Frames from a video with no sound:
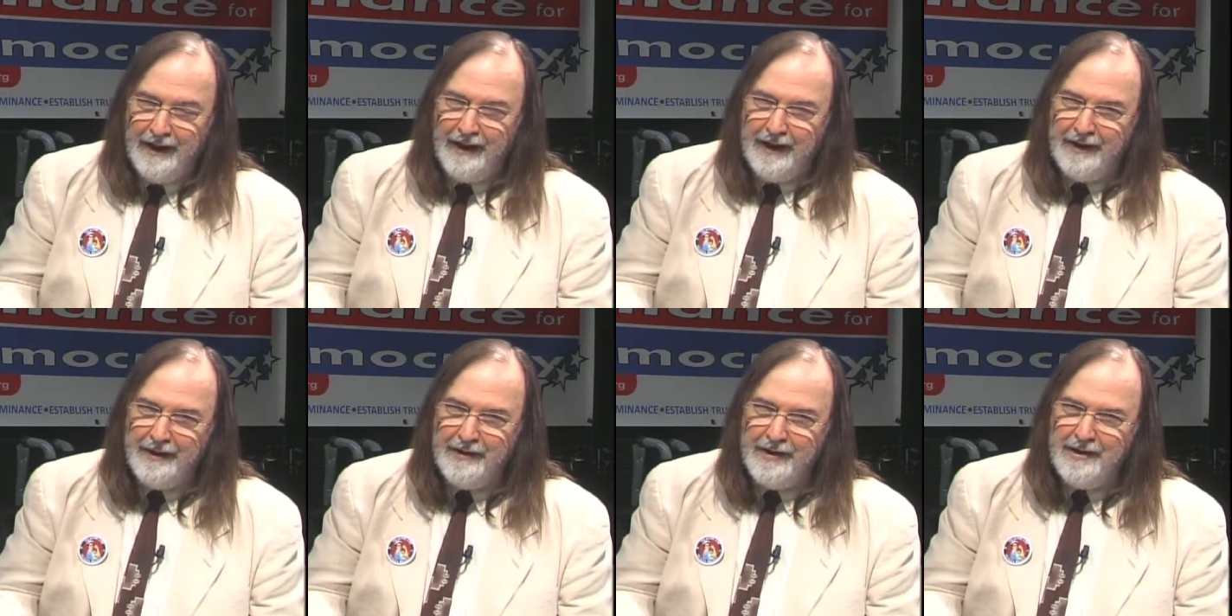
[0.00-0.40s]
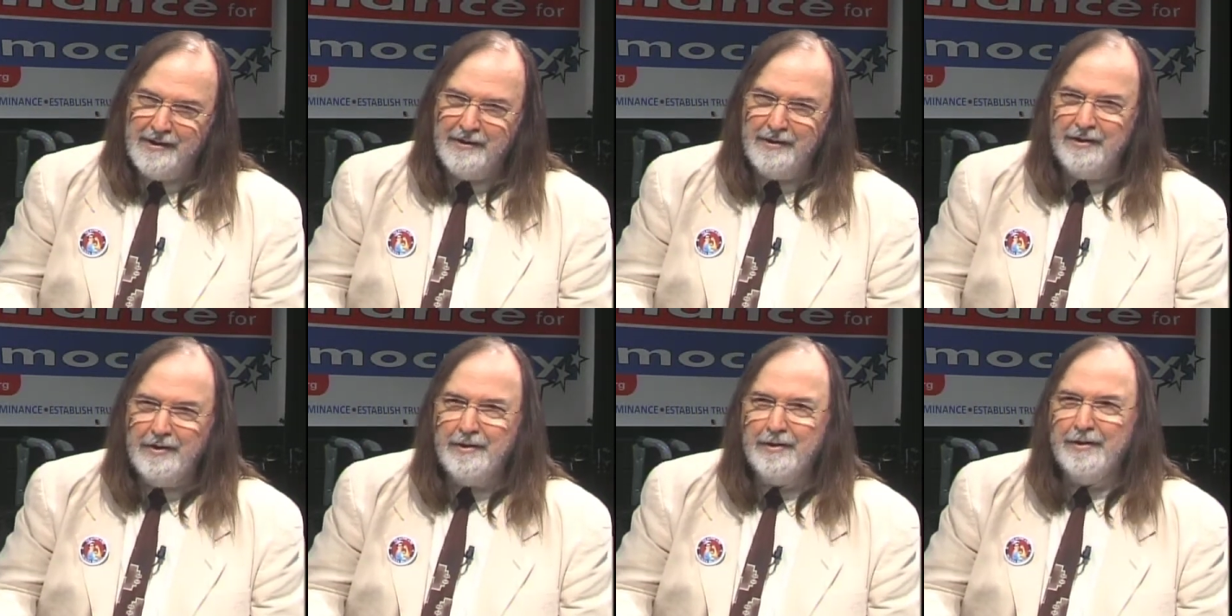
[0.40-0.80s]
And
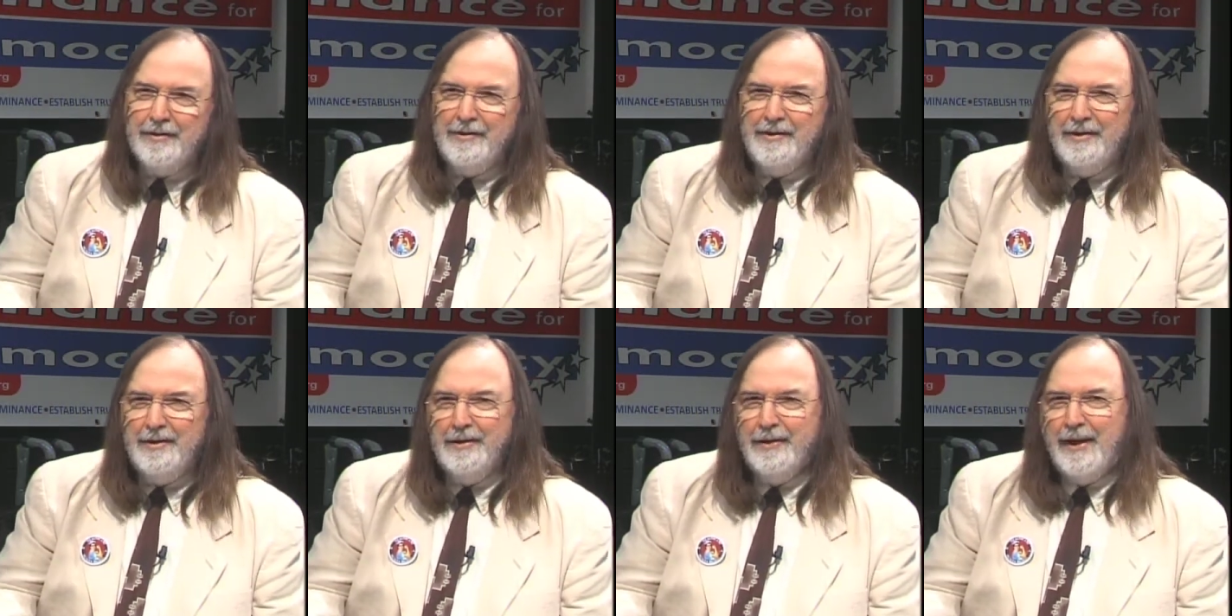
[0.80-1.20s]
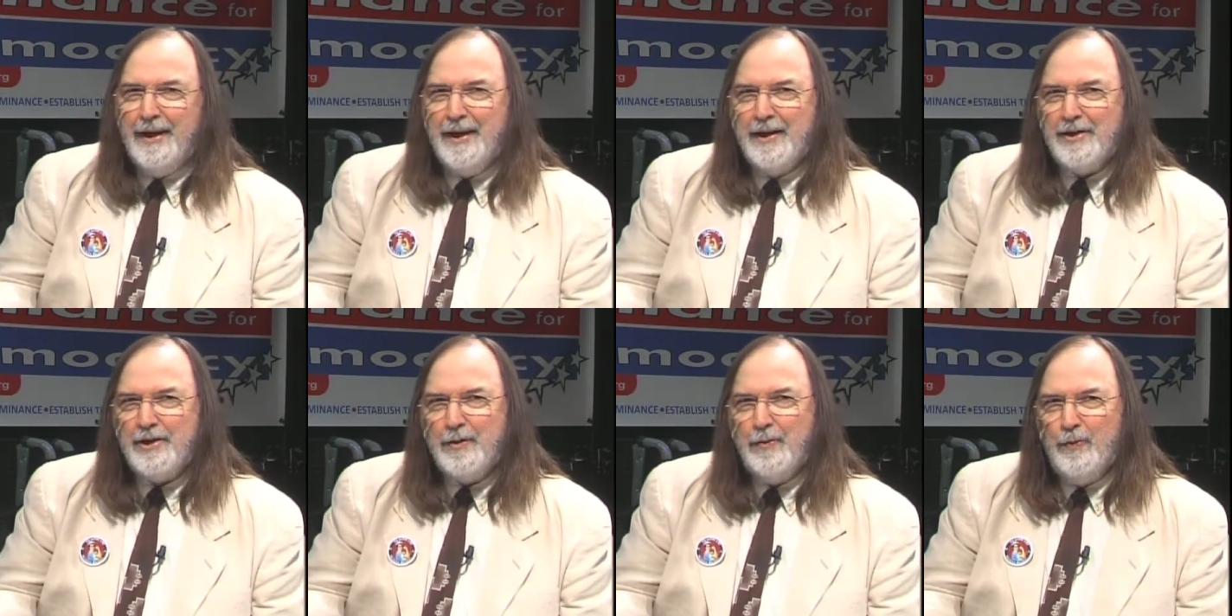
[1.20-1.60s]
then you
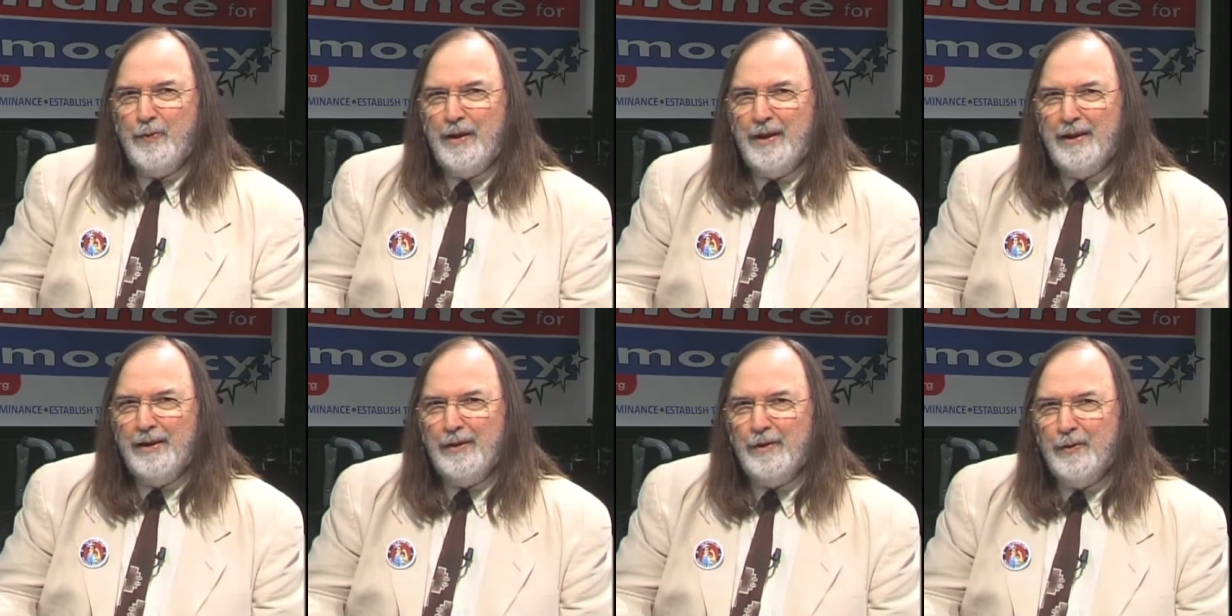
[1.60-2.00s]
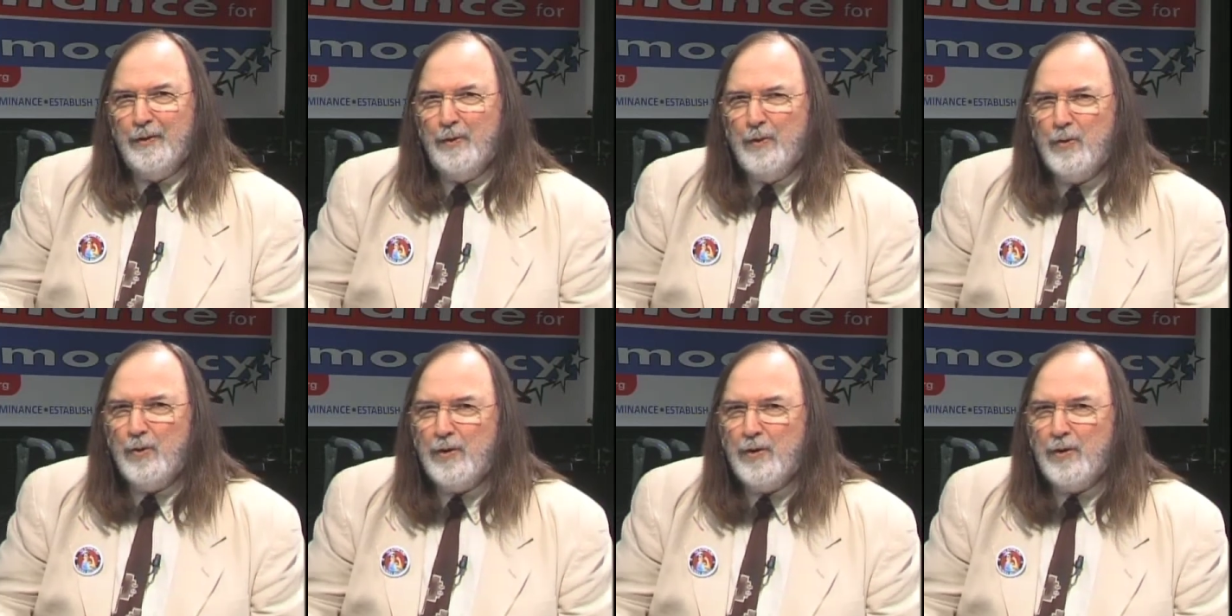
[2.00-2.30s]
ask, well,